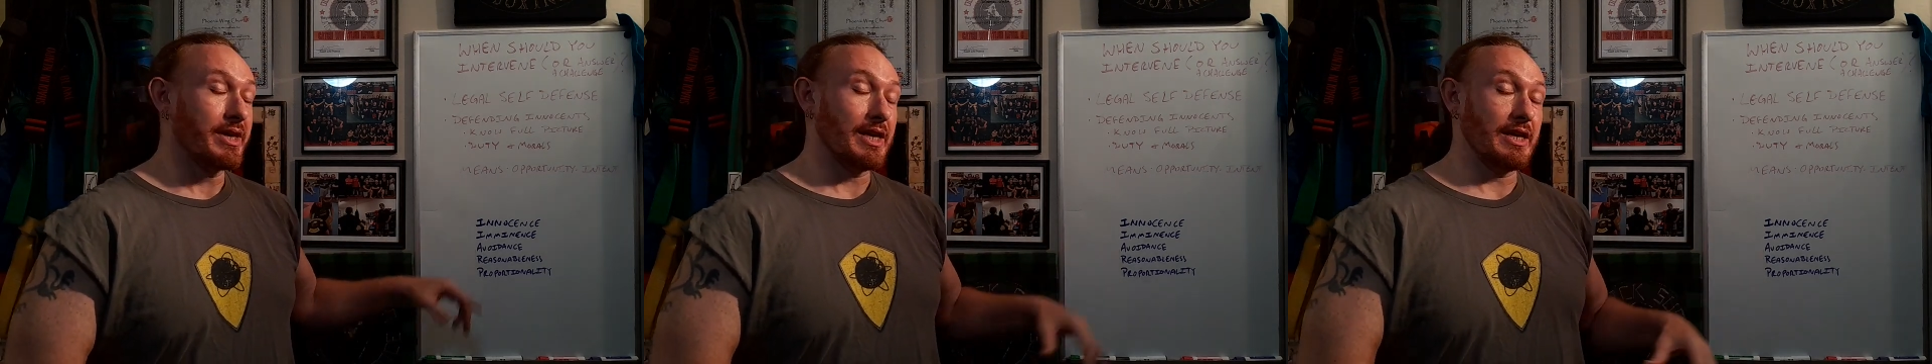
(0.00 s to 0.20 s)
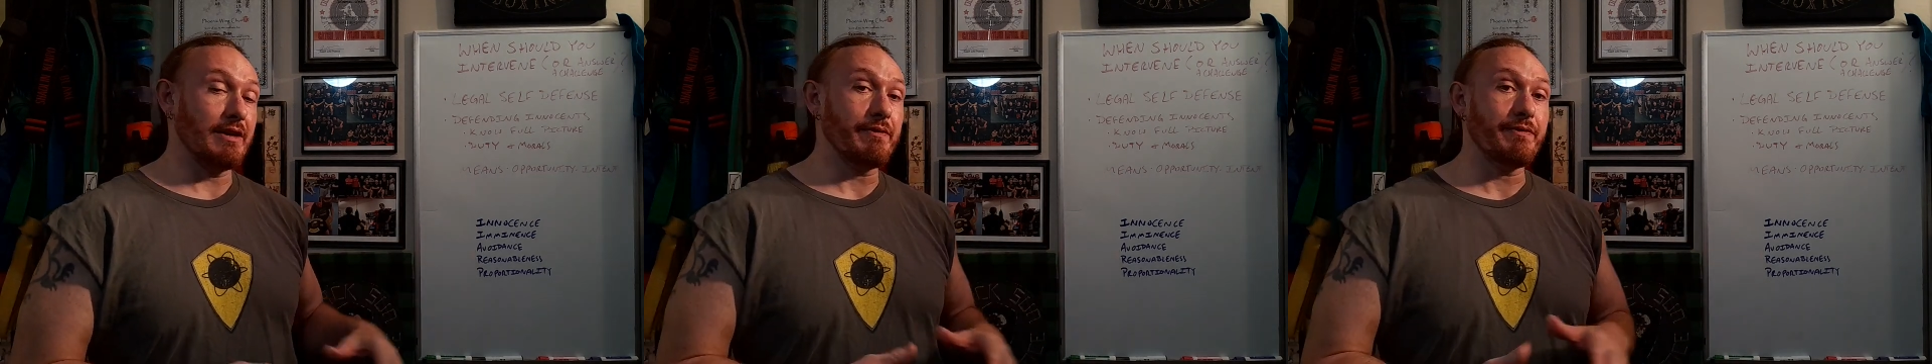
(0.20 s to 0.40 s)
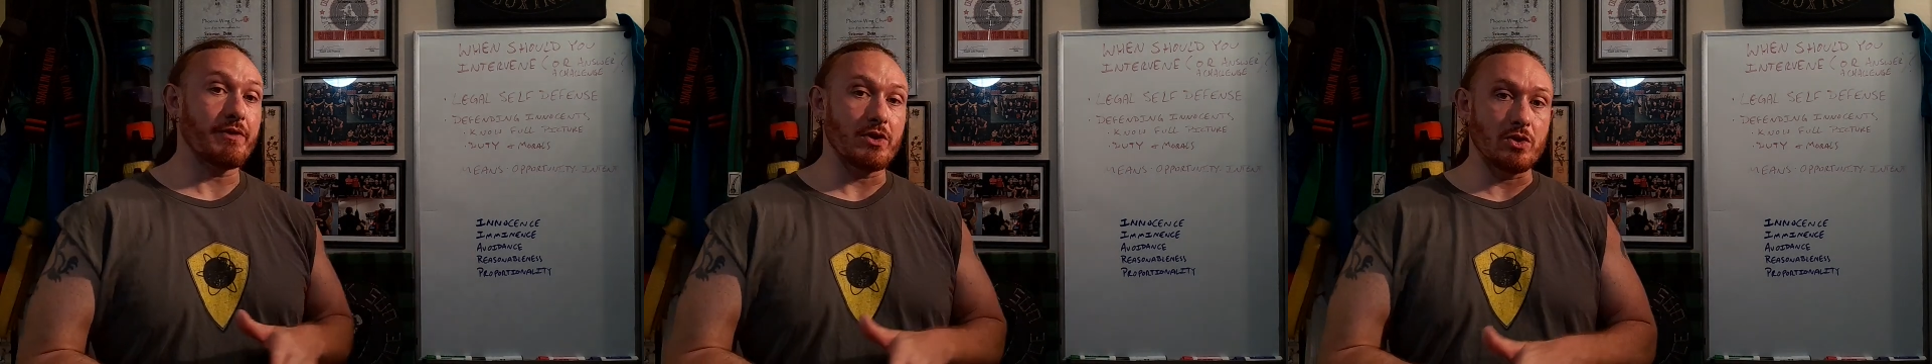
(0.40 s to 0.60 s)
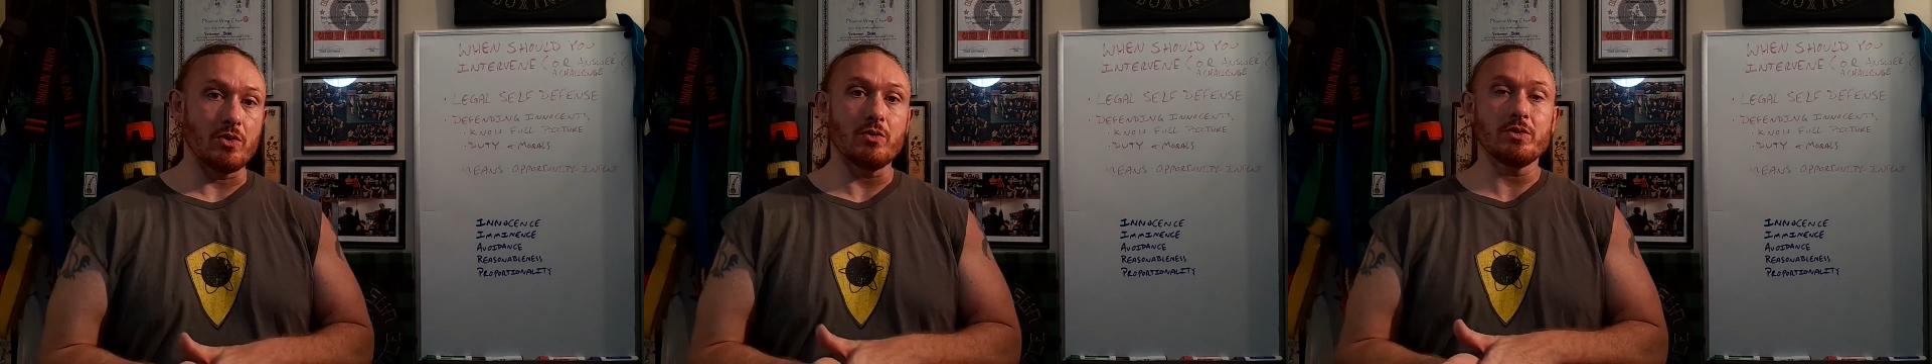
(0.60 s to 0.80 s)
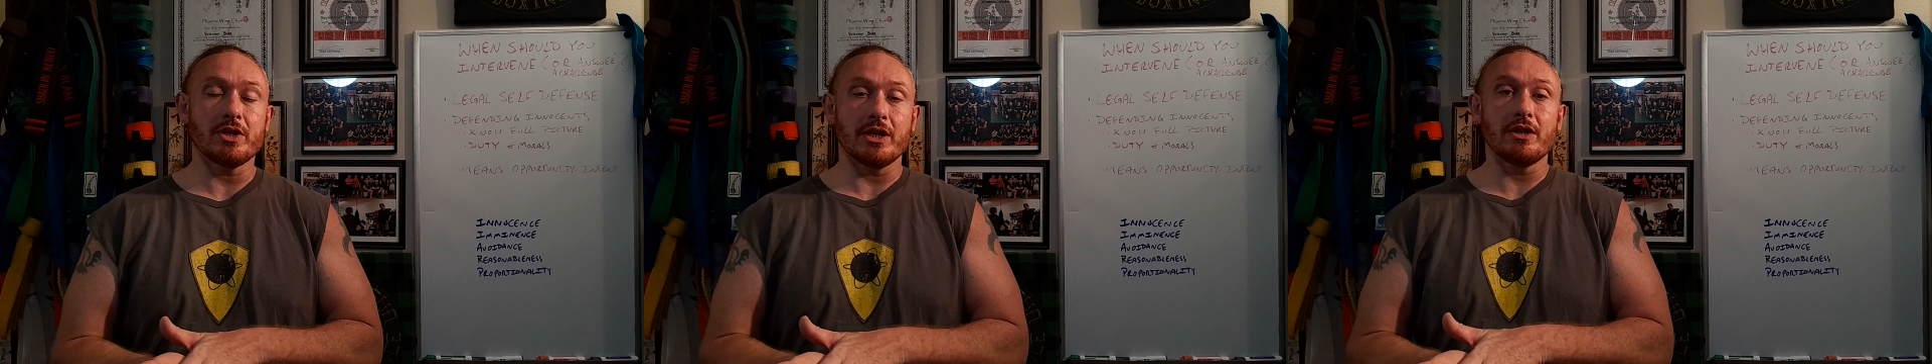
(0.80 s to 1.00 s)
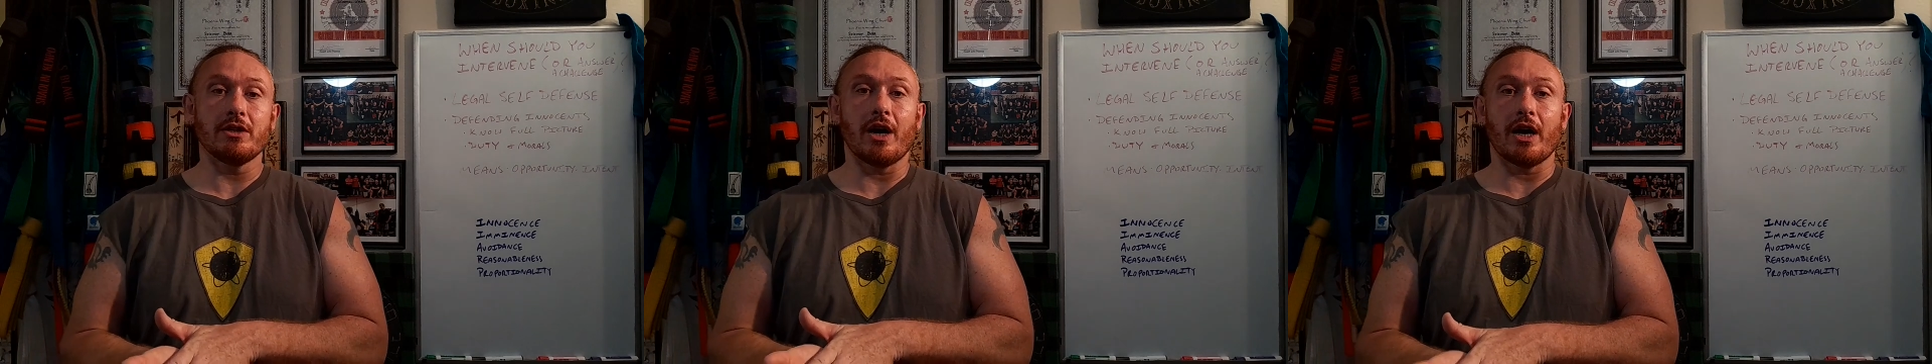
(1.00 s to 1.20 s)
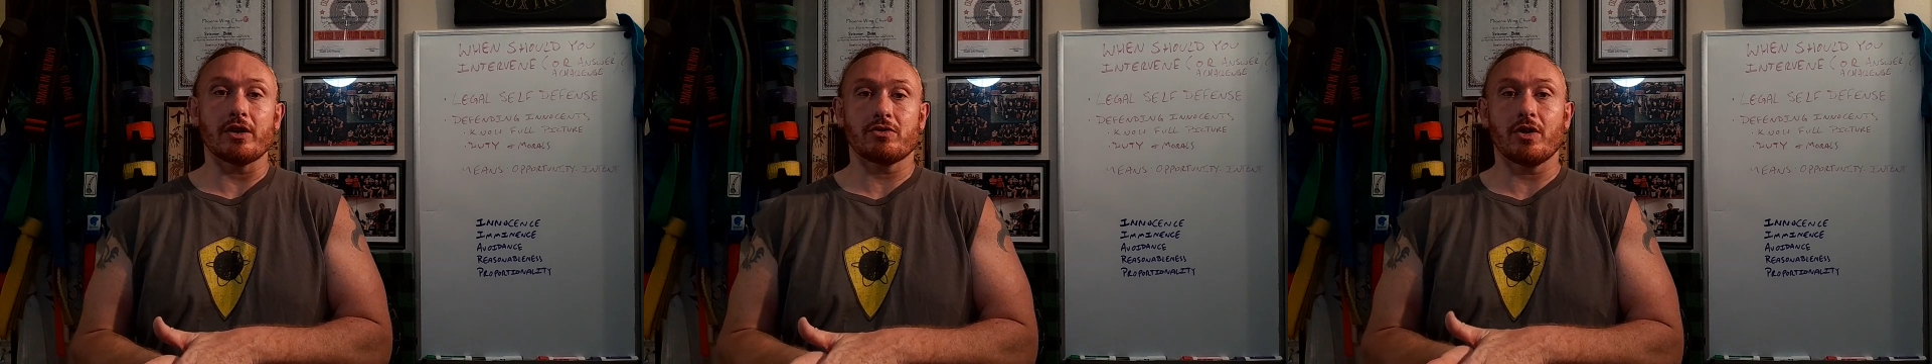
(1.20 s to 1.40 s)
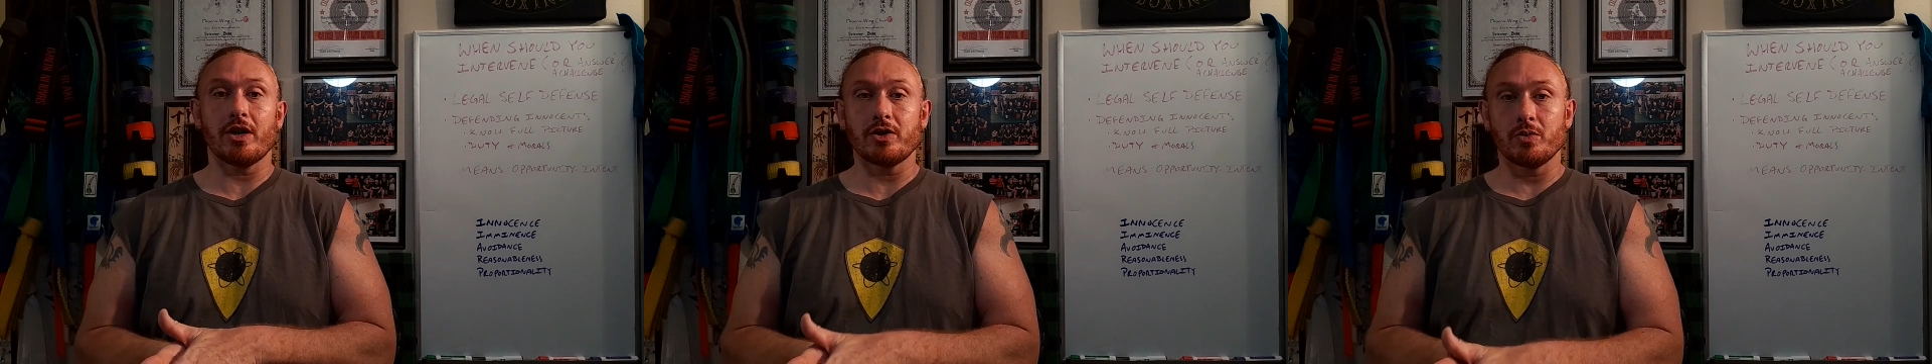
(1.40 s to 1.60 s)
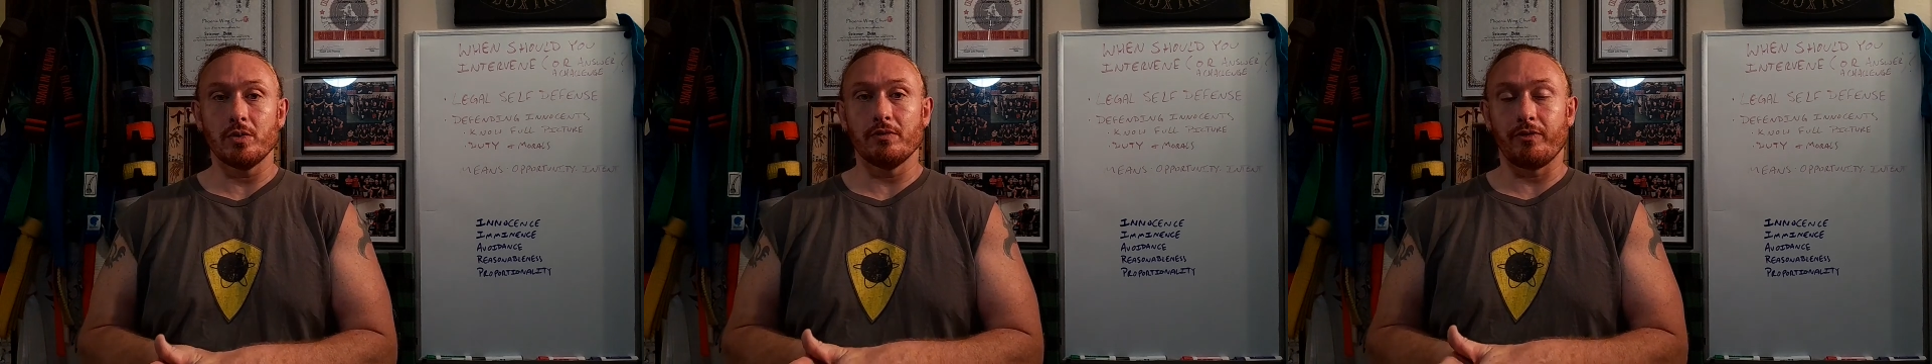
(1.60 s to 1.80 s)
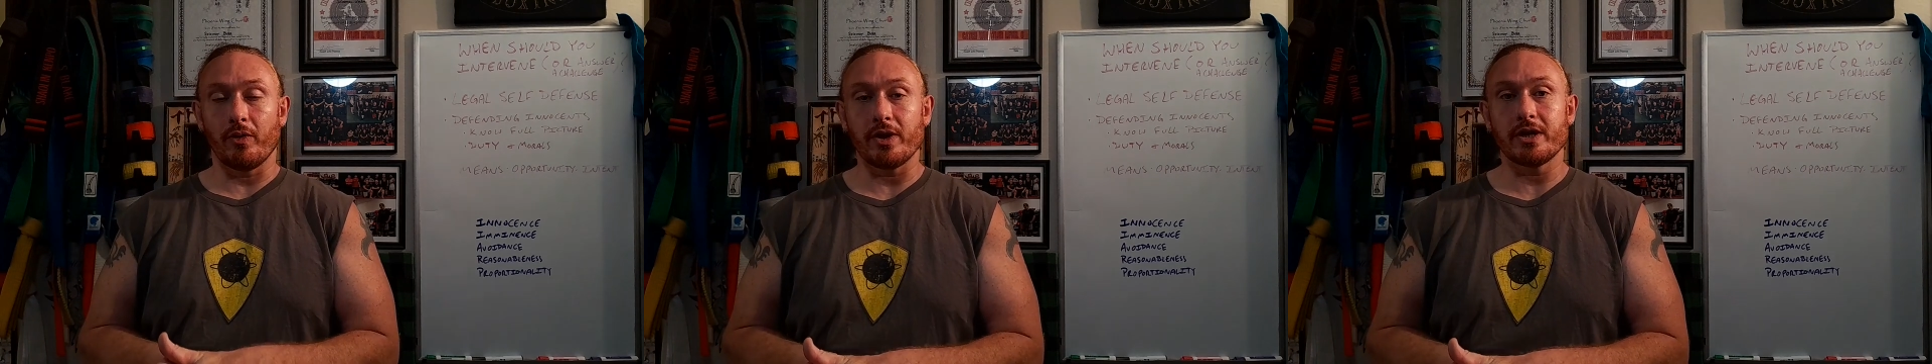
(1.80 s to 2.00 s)
If you did not try to
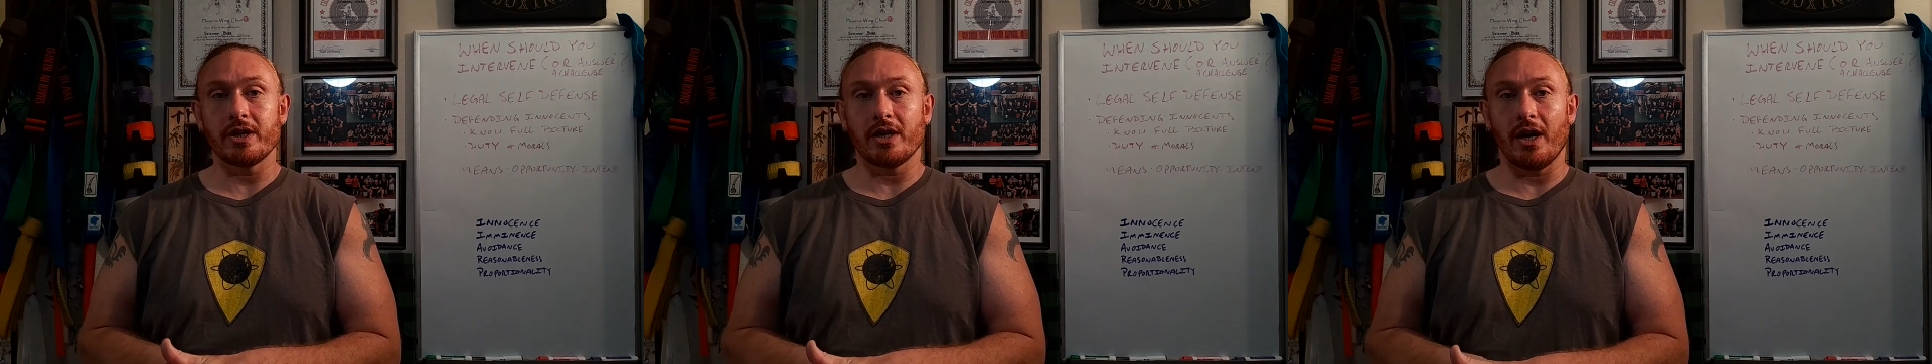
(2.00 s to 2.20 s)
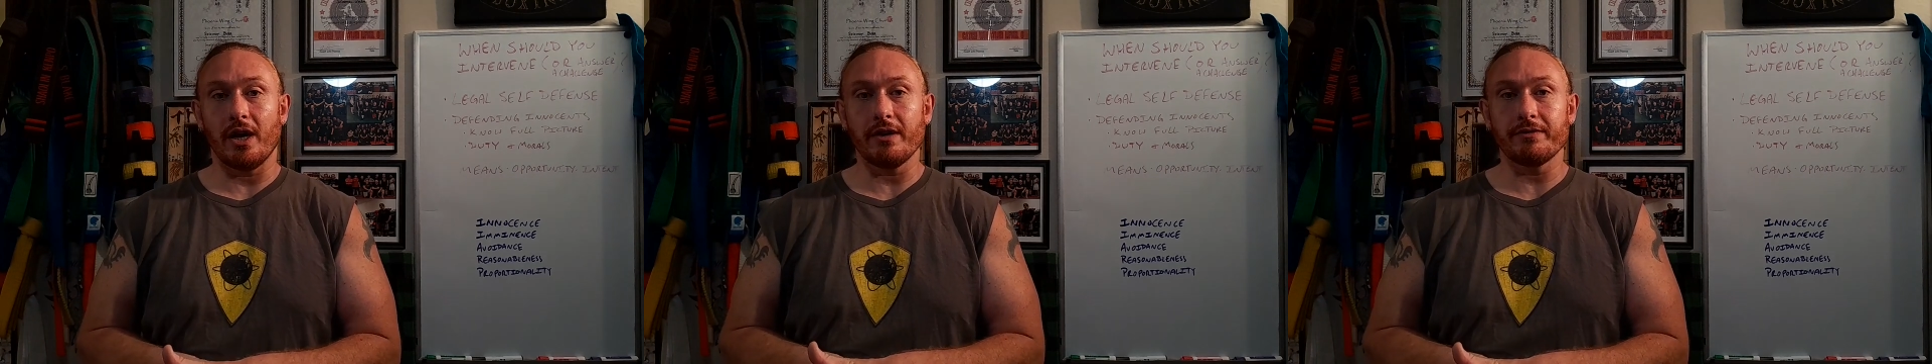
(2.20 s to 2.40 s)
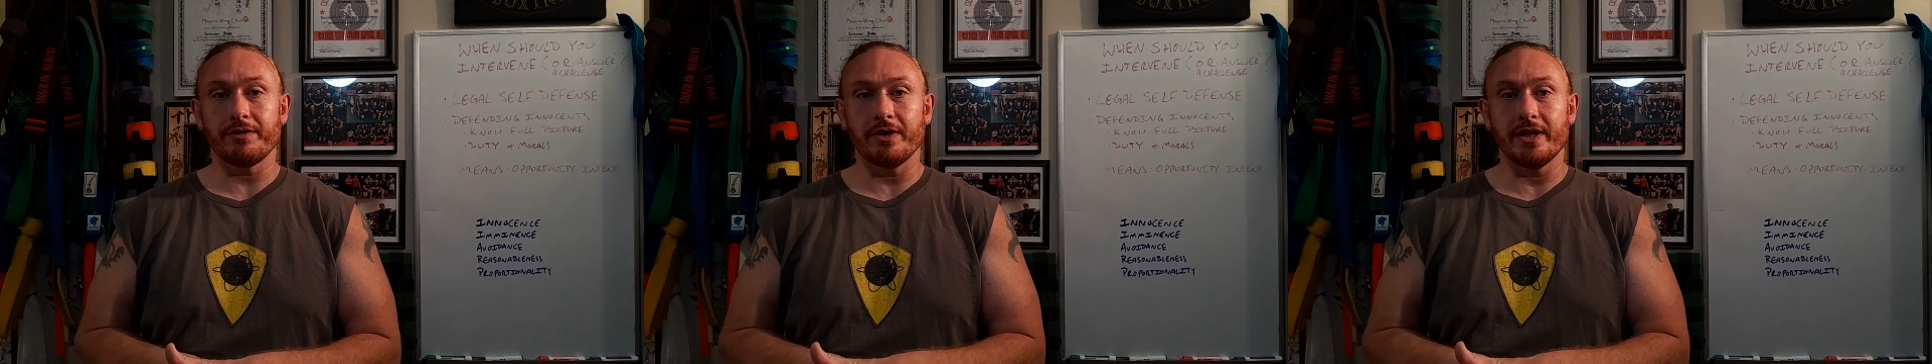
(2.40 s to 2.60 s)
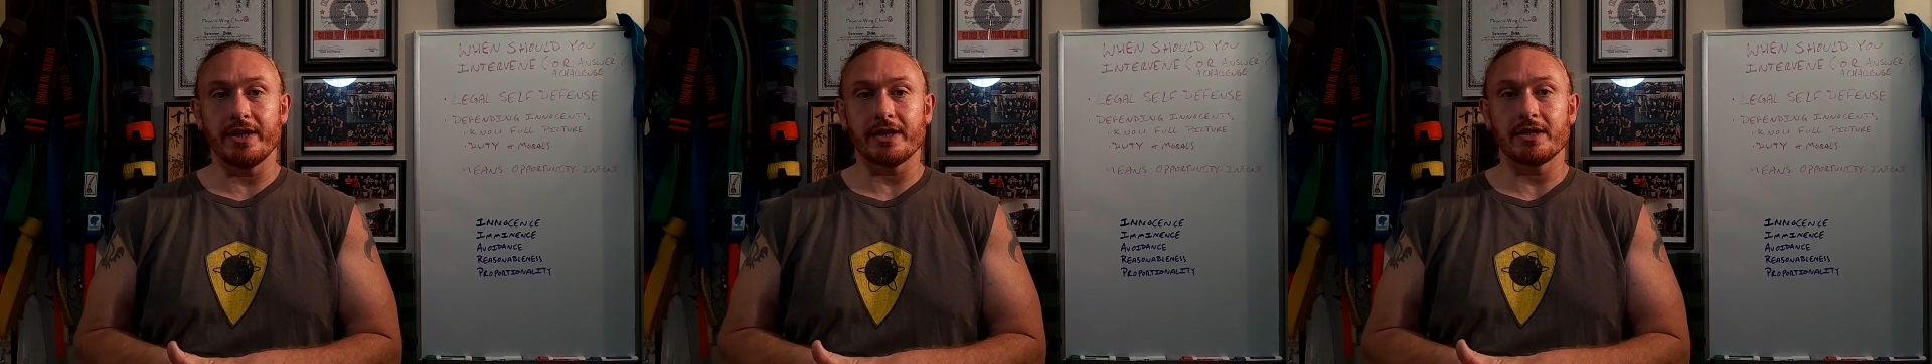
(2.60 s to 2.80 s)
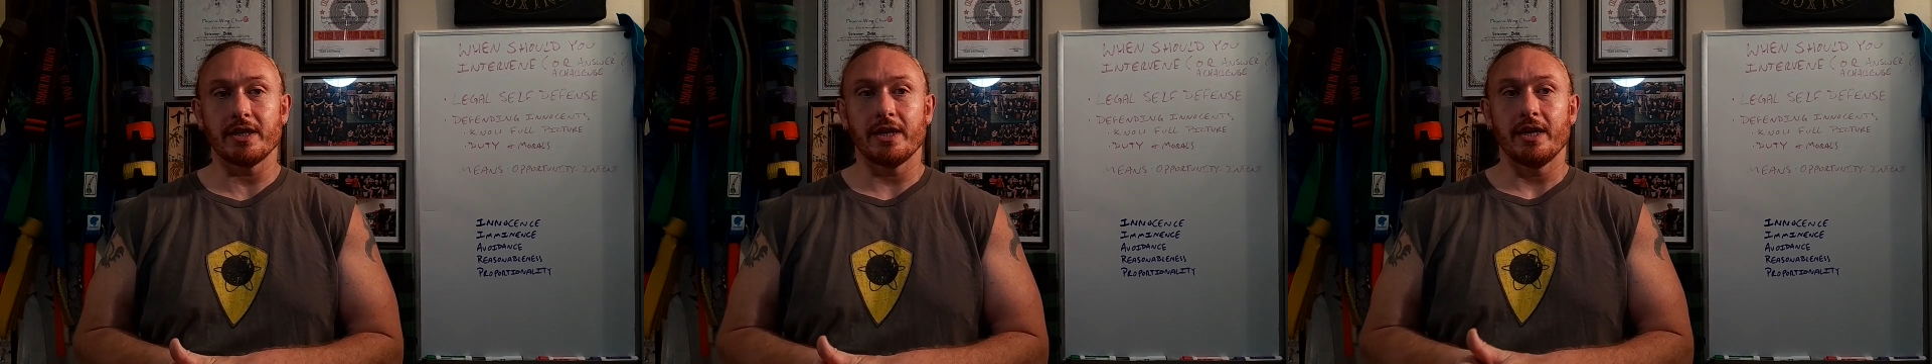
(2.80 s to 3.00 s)
avoid the conflict,